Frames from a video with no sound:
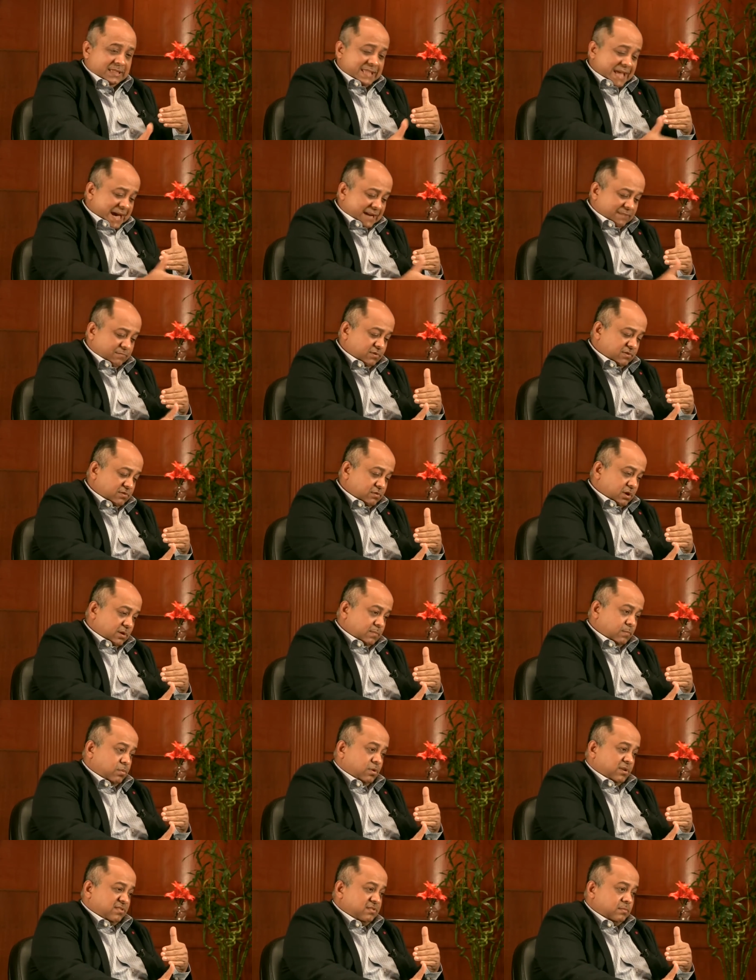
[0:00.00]
That was
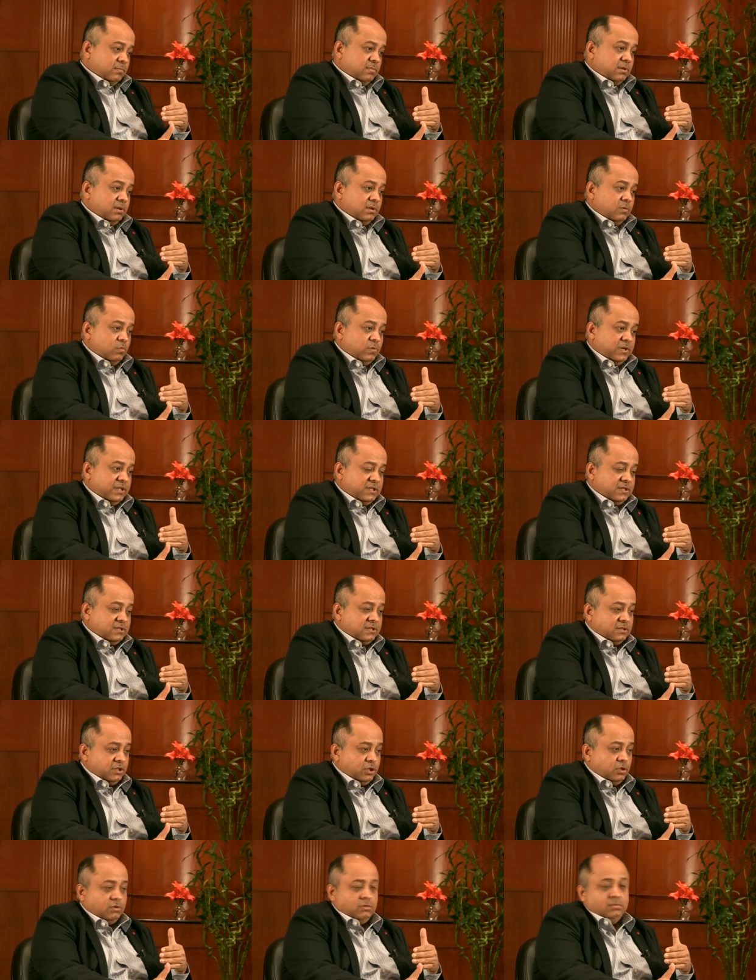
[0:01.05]
not possible with
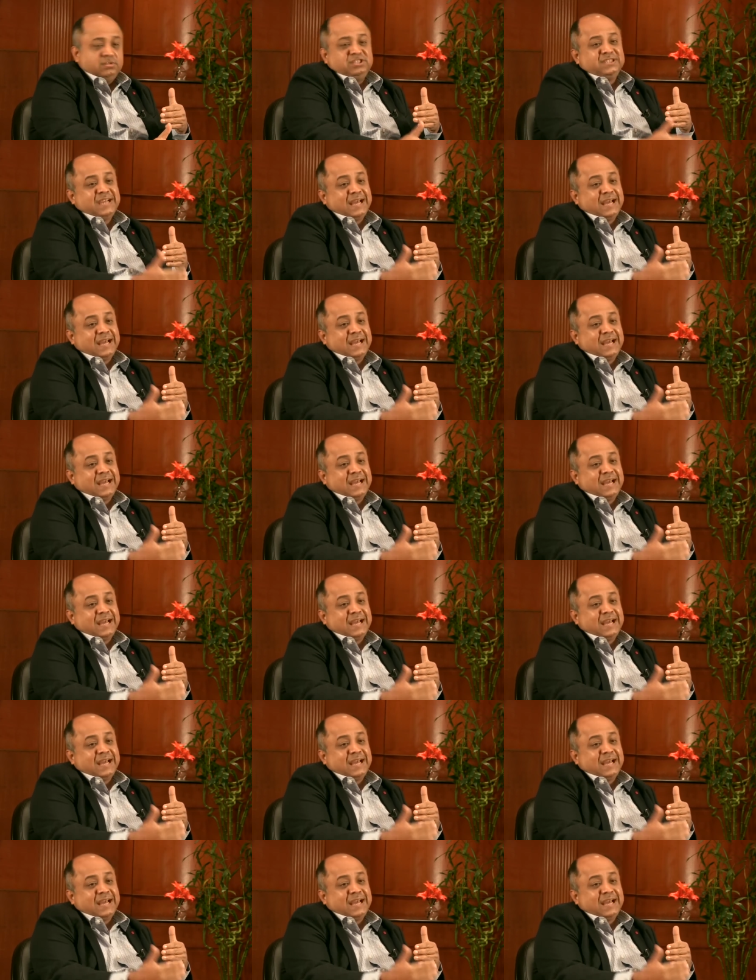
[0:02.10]
you know,